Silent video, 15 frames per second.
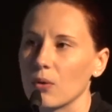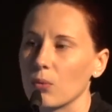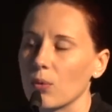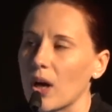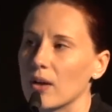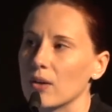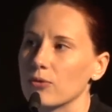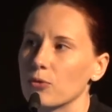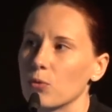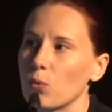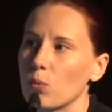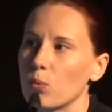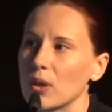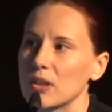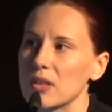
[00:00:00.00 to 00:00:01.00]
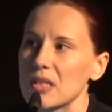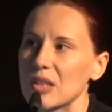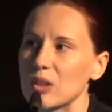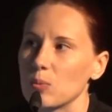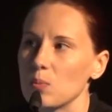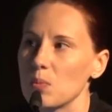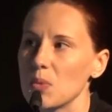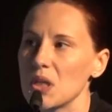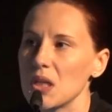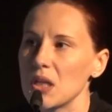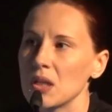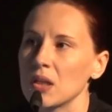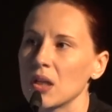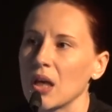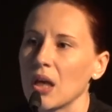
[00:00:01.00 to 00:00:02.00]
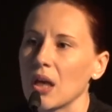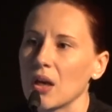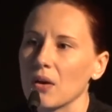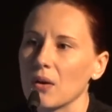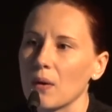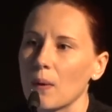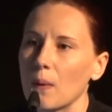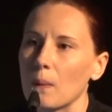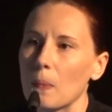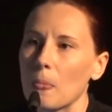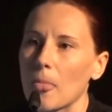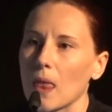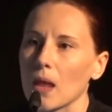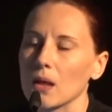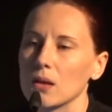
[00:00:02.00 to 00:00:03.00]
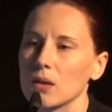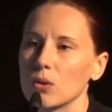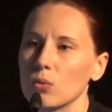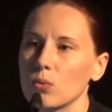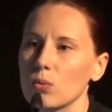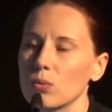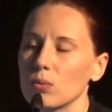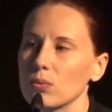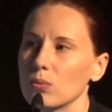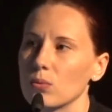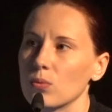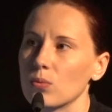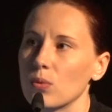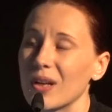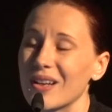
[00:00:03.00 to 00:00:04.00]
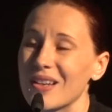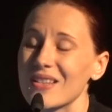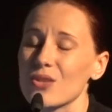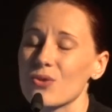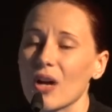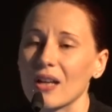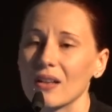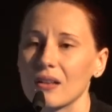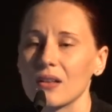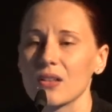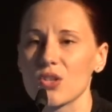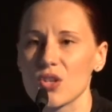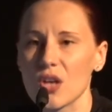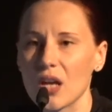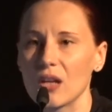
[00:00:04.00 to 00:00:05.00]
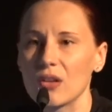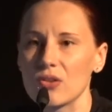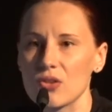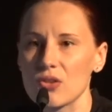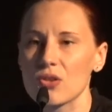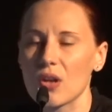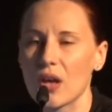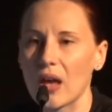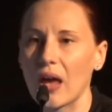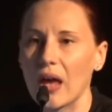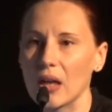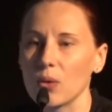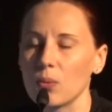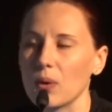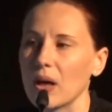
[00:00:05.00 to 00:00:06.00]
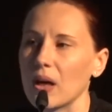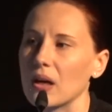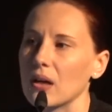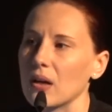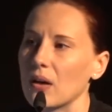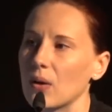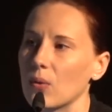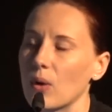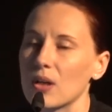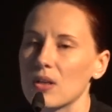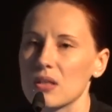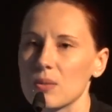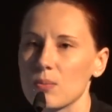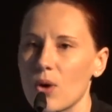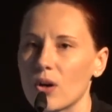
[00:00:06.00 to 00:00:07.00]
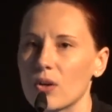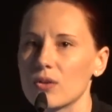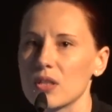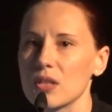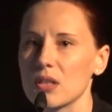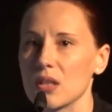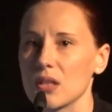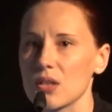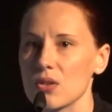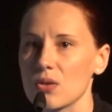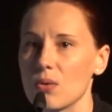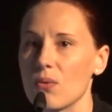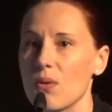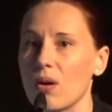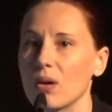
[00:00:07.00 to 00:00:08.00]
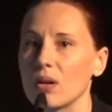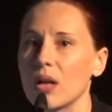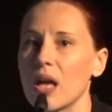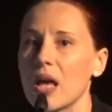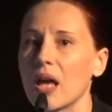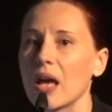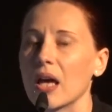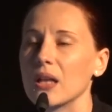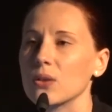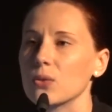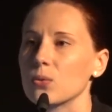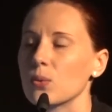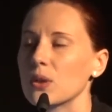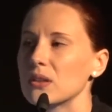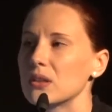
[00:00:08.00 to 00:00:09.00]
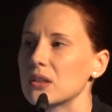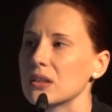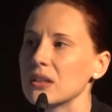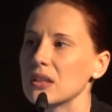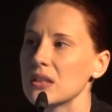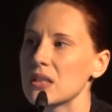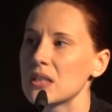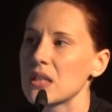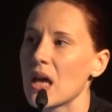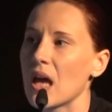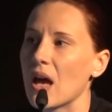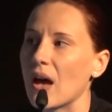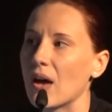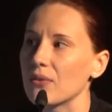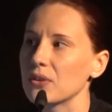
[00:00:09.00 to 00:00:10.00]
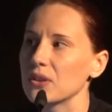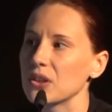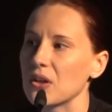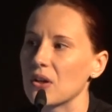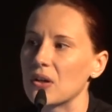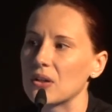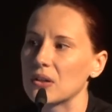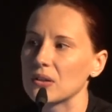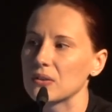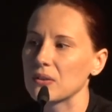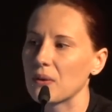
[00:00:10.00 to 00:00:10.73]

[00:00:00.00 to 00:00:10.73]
kind of what does it mean, what is radical change anyway, what is democracy and so on, and what are these avant-garde